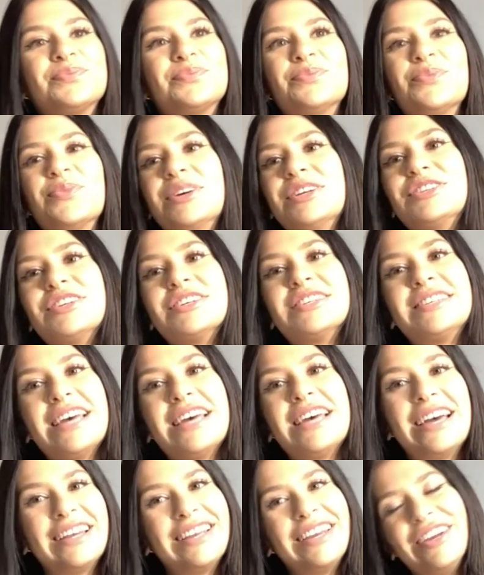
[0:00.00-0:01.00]
we just,
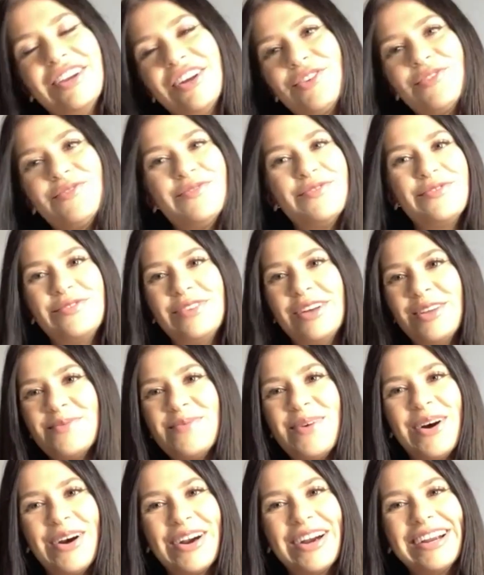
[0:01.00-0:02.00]
fell
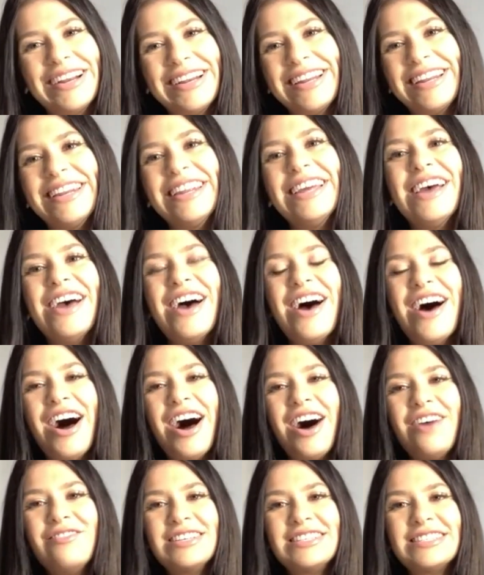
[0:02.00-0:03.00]
apart. And
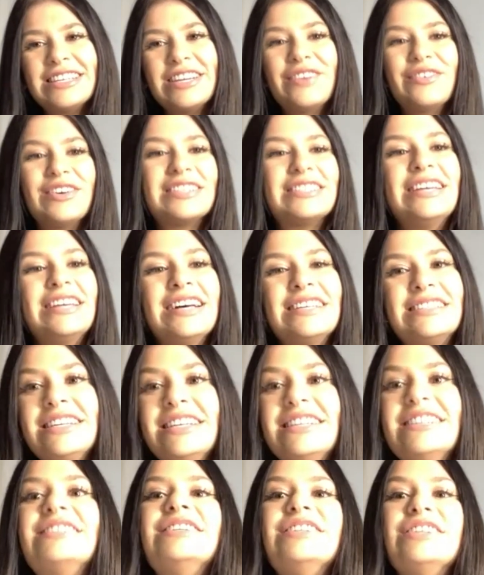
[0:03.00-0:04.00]
obviously it wasn't as
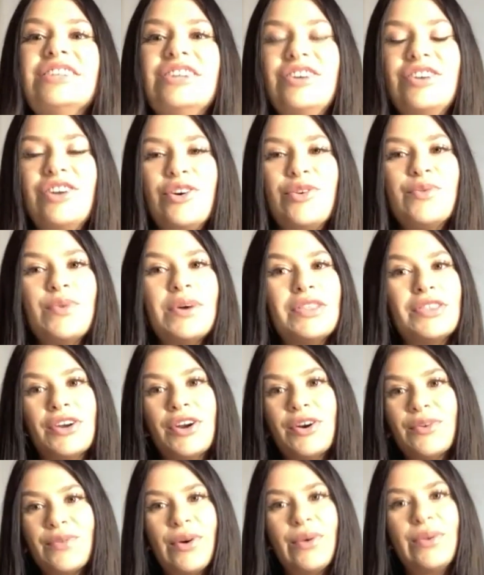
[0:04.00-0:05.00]
easy, with
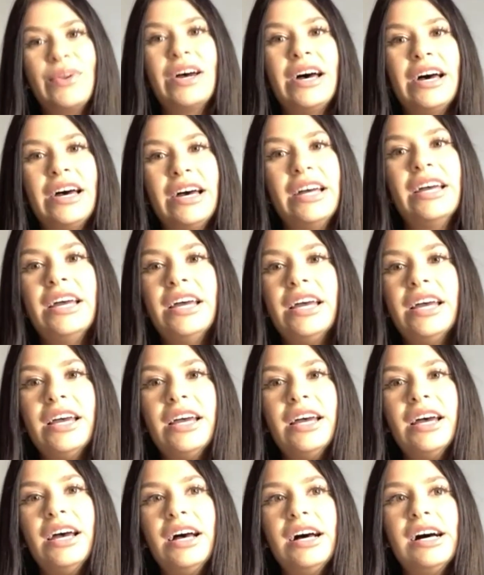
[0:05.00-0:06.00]
Corona.
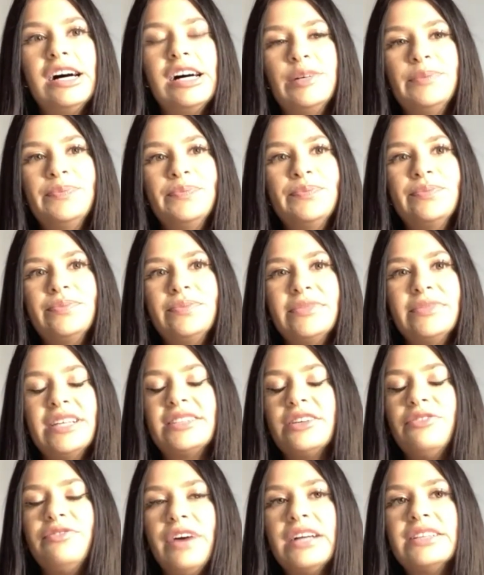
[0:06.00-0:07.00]
It's
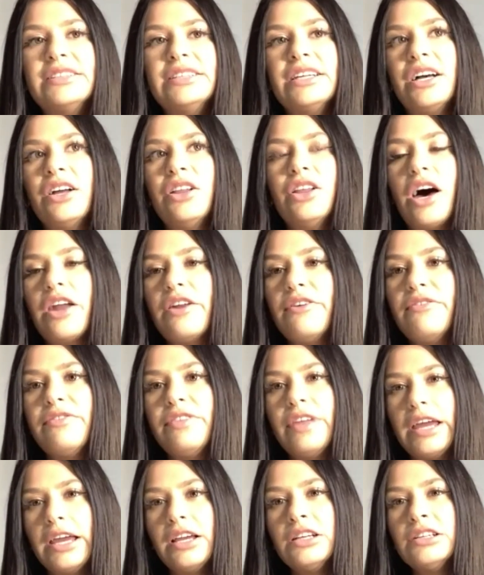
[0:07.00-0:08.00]
affecting a lot of
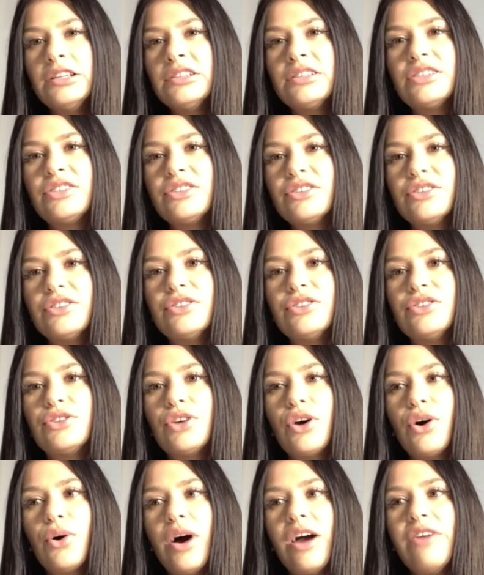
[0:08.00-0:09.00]
things.
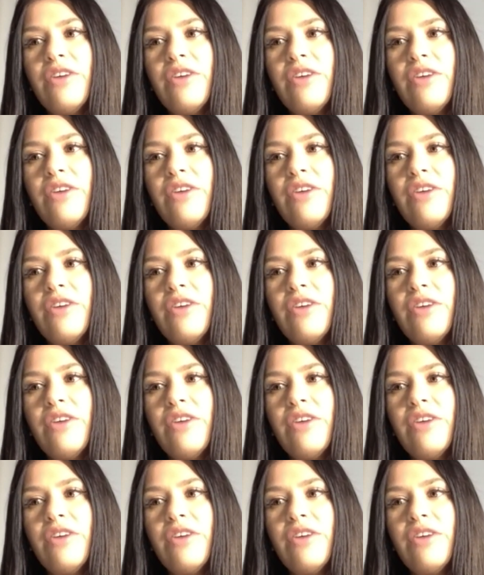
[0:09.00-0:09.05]
So I